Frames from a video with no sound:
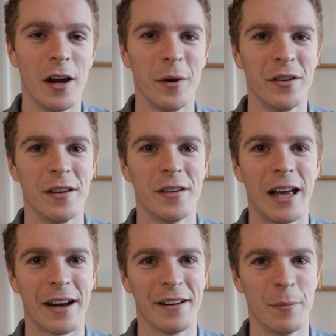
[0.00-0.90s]
which is
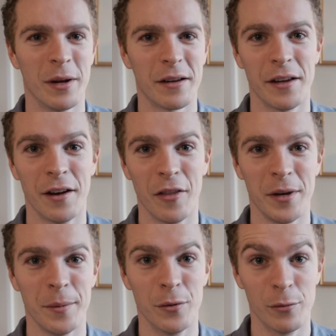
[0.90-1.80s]
academics and other
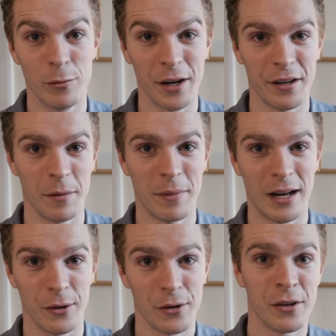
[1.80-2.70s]
people writing
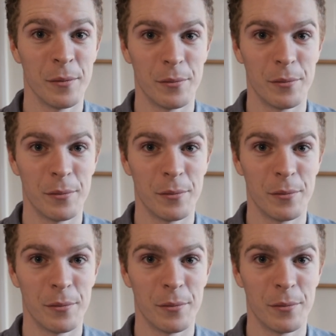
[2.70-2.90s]
about